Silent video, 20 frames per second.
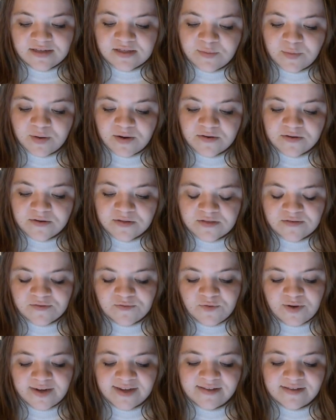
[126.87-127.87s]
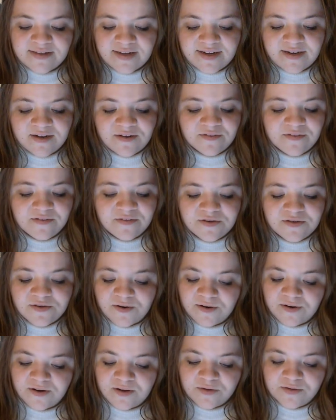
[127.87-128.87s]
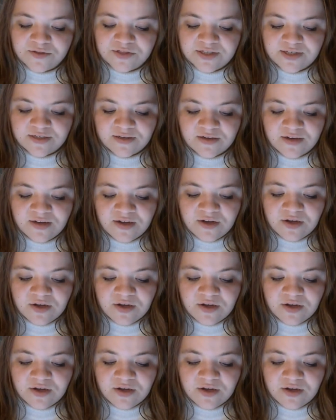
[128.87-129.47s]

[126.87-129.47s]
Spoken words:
sparkles of white light on the dark ocean,